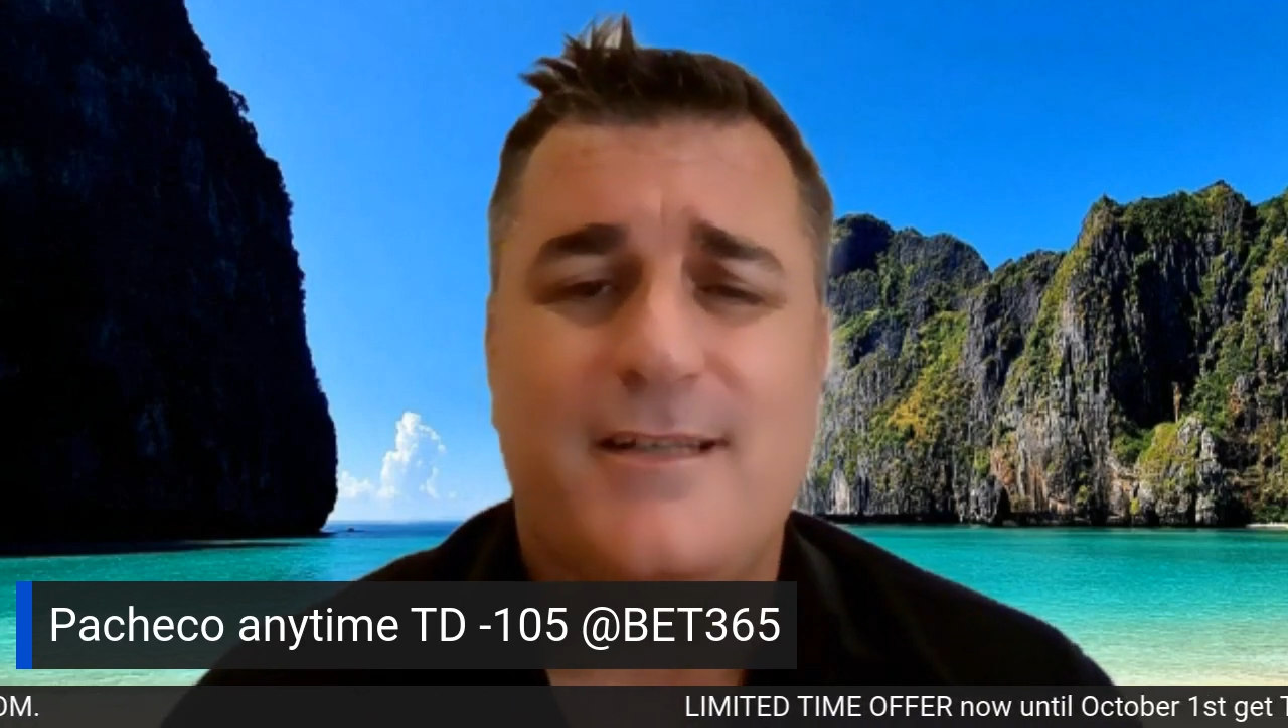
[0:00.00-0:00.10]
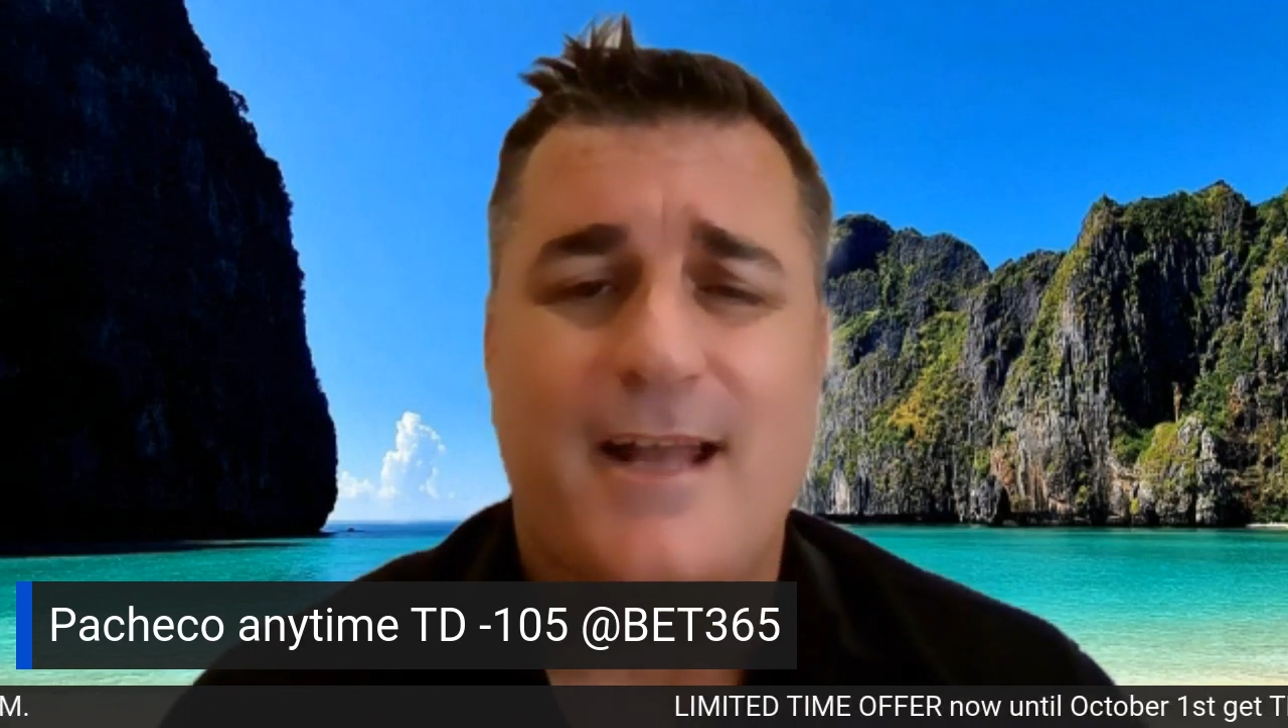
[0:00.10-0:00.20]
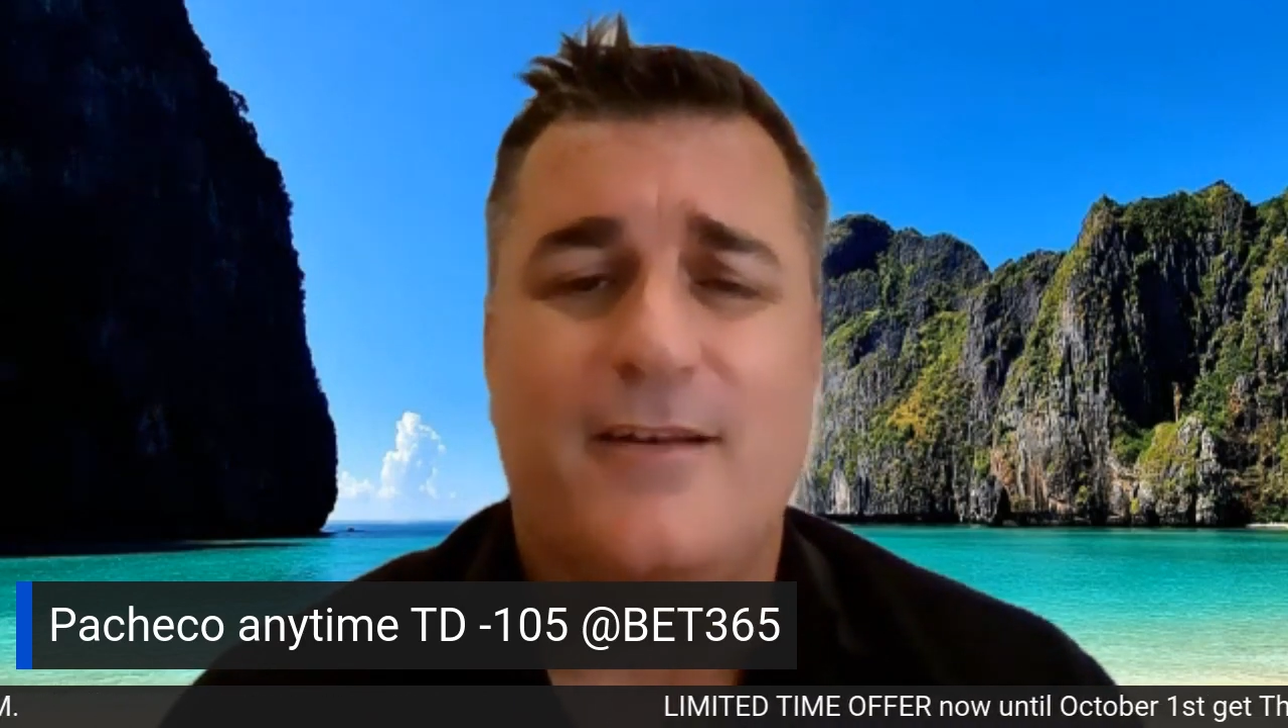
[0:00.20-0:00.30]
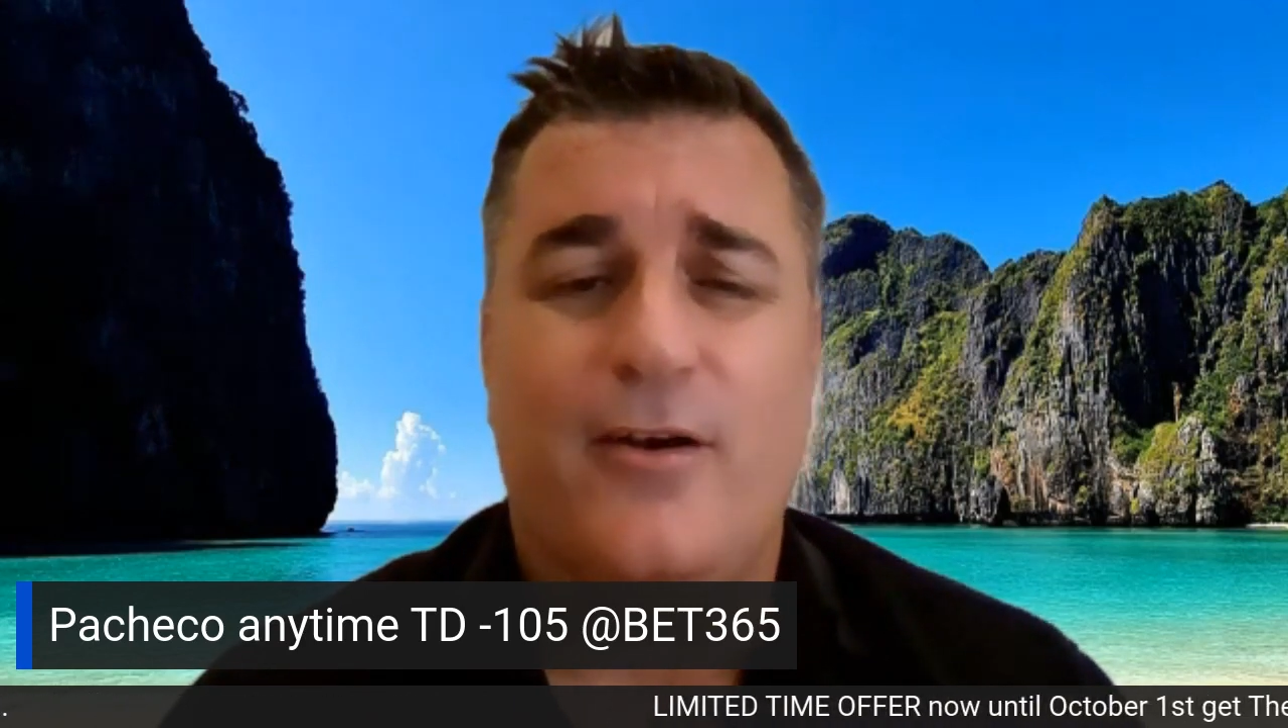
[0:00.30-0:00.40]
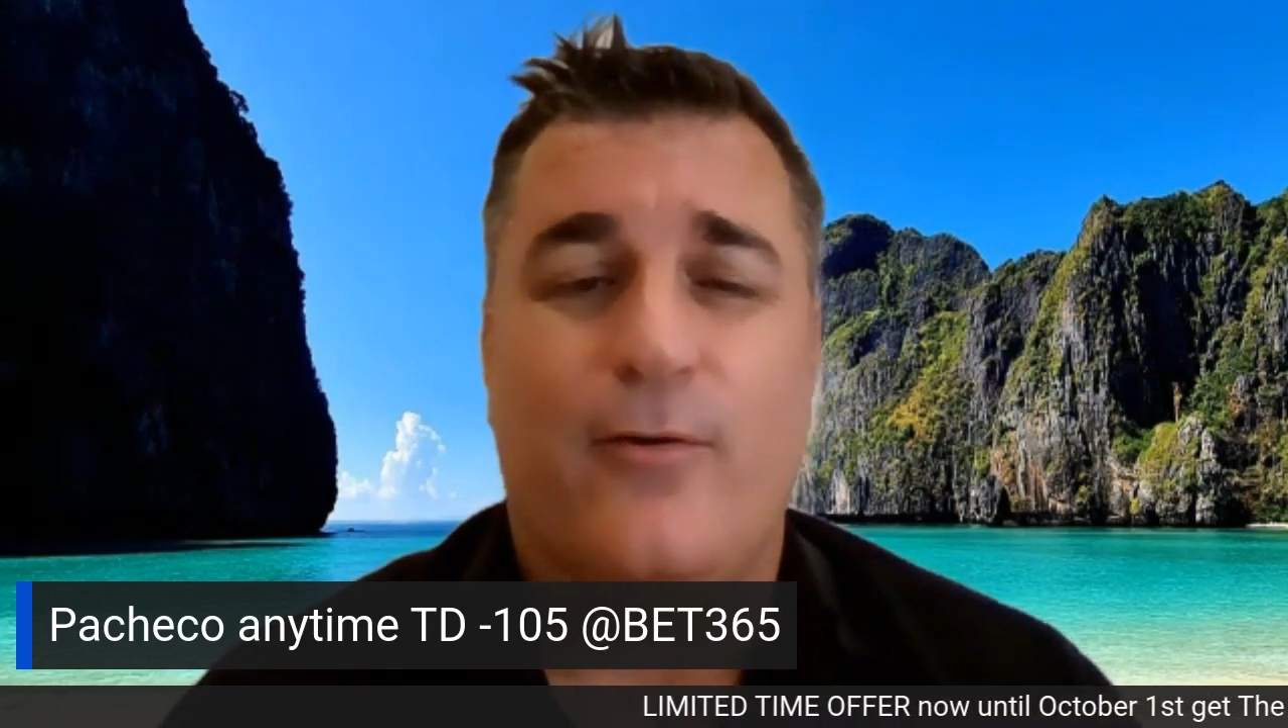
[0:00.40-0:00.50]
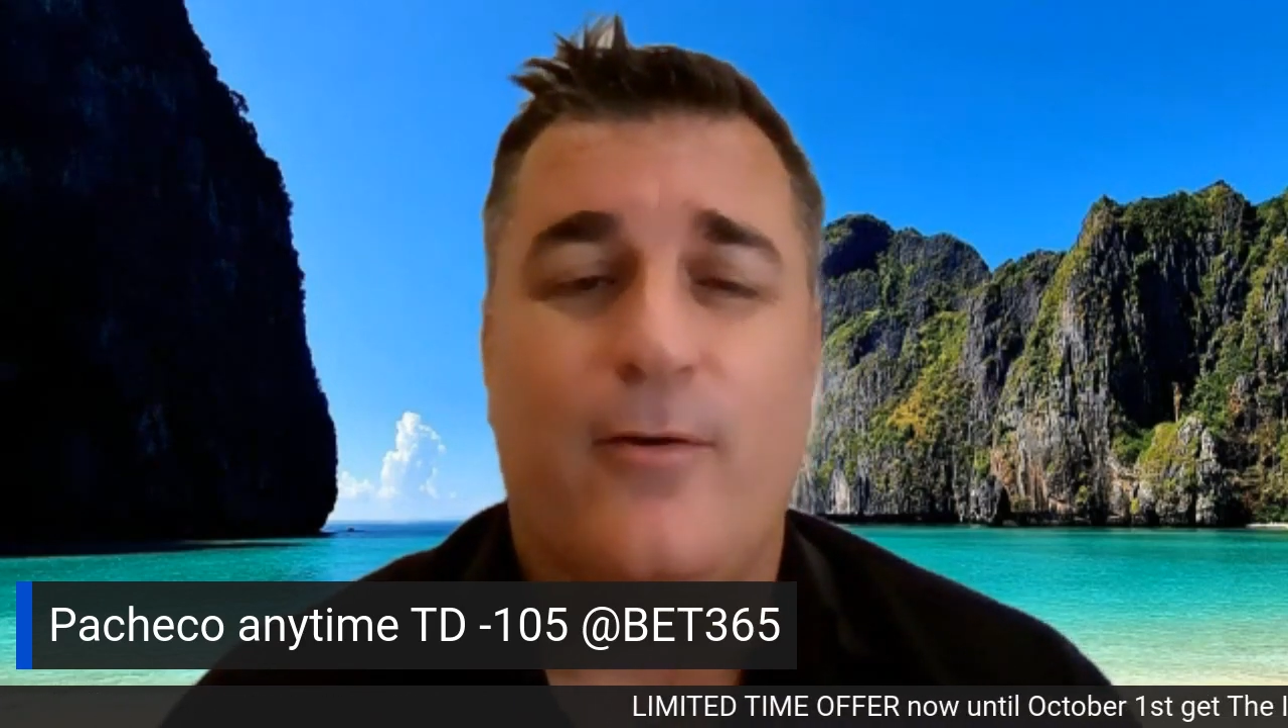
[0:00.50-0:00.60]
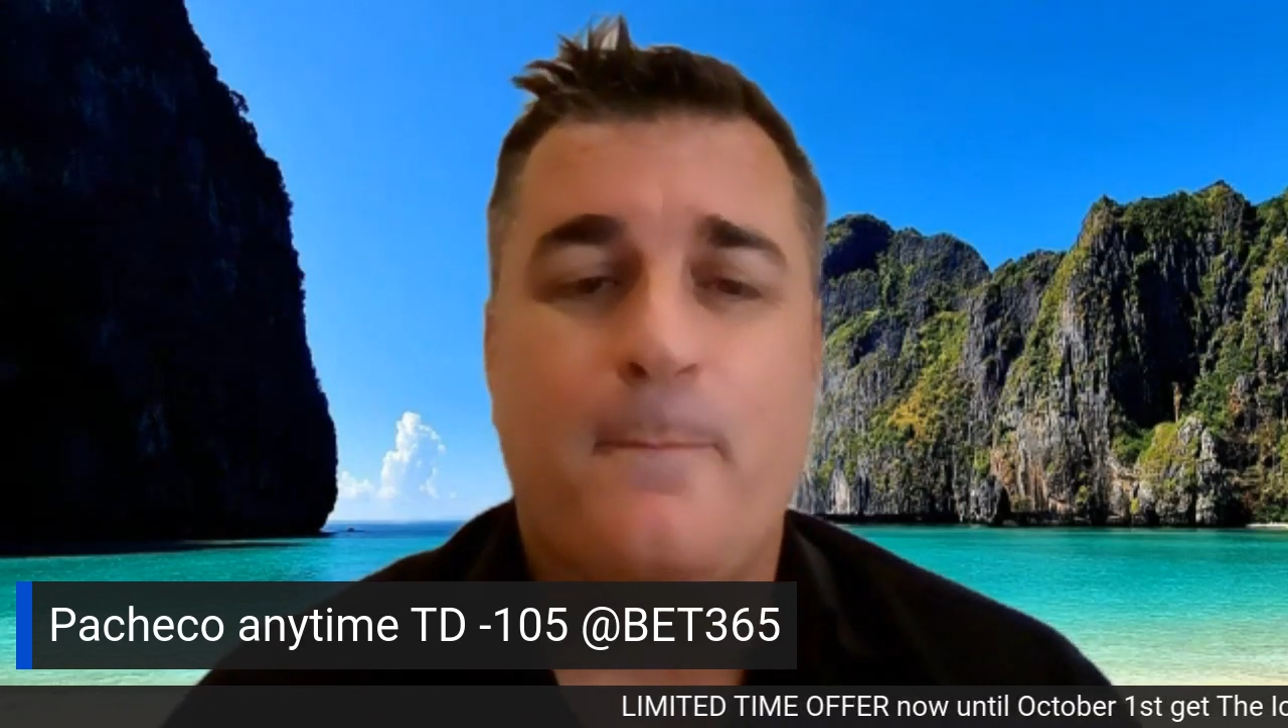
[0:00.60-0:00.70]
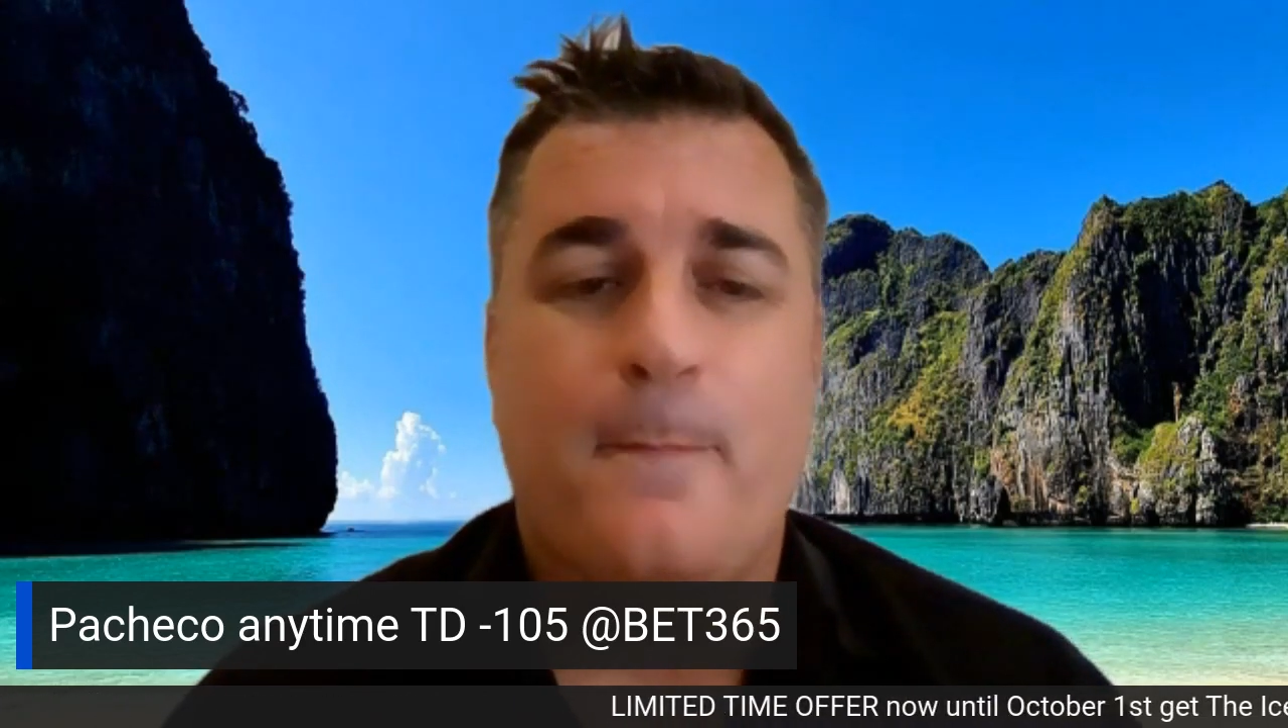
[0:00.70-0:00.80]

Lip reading: 10-0